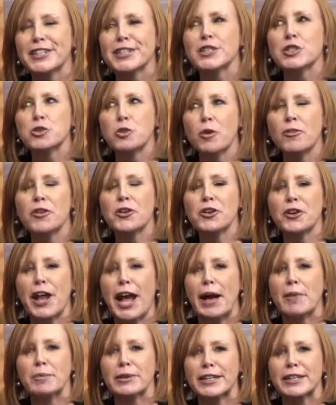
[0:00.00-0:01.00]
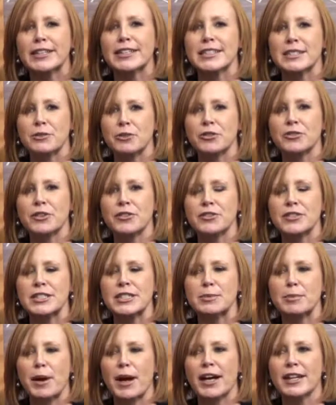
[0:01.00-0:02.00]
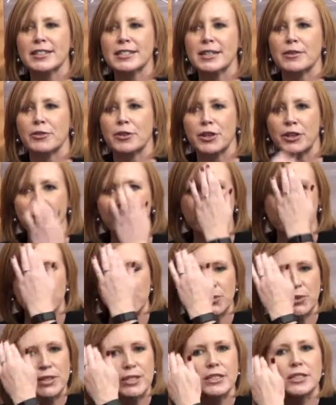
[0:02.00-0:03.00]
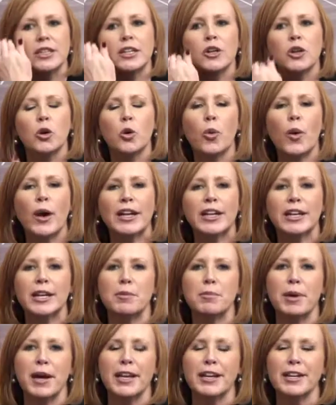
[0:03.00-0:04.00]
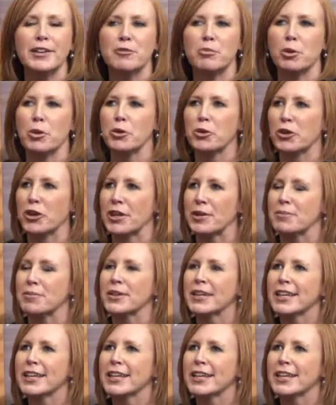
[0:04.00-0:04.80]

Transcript: 1,200 applicants for 50 spots every year, so it's quite a competitive program.